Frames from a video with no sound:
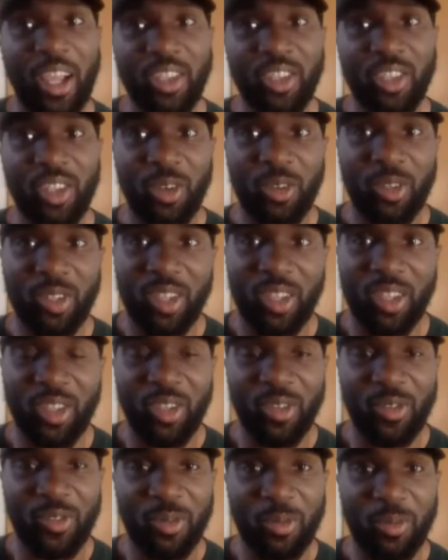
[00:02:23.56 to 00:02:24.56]
Angelo's in our
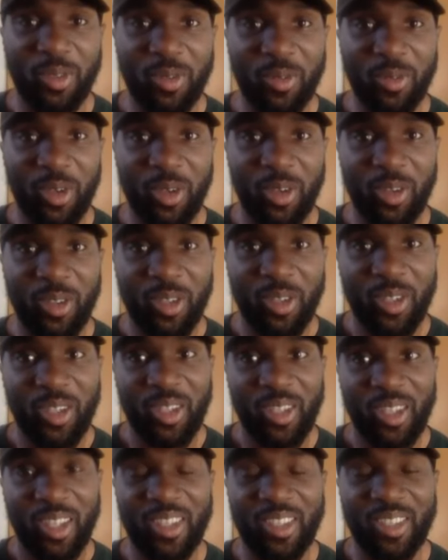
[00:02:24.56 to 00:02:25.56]
youth team as well.
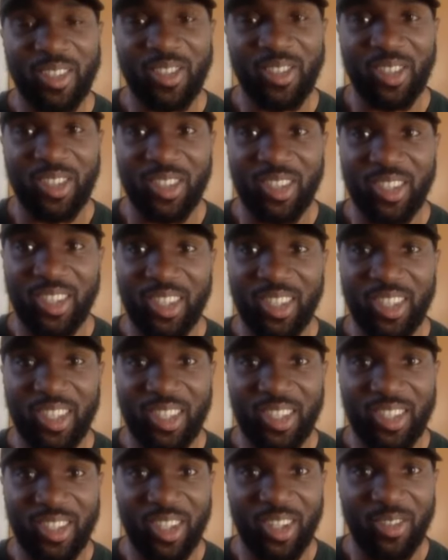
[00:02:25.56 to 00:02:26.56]
That's interesting, isn't
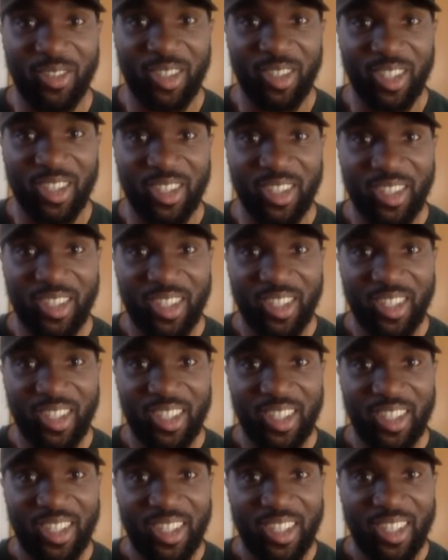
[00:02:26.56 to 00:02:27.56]
it? You know what I mean?
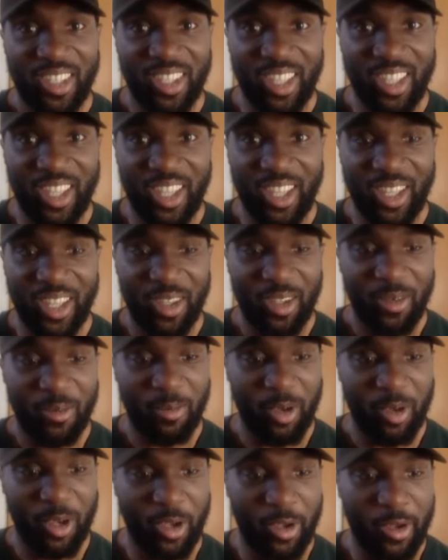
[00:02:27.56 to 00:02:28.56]
Yeah.
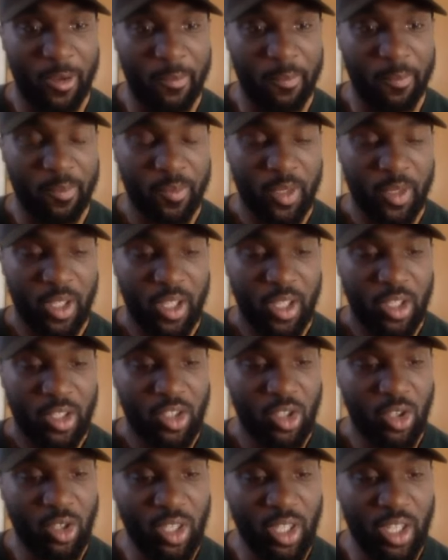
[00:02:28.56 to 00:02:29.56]
Um,
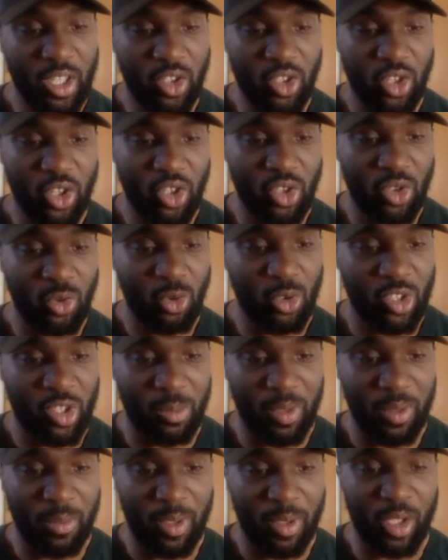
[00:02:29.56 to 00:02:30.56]
so yeah, Josh, talk
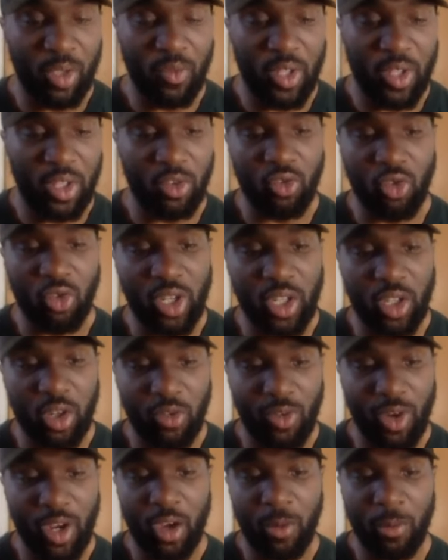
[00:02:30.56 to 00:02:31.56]
to me, man. You've had a great
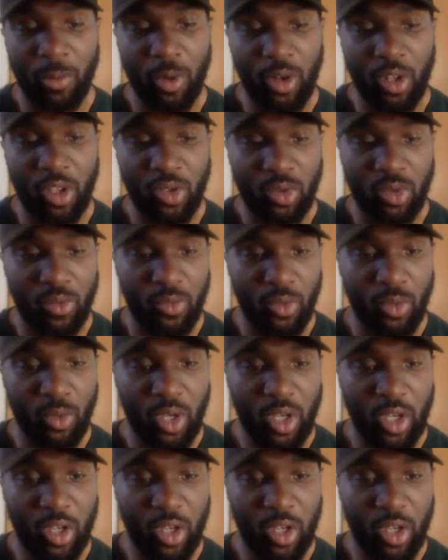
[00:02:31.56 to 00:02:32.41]
career. I'll be honest with you.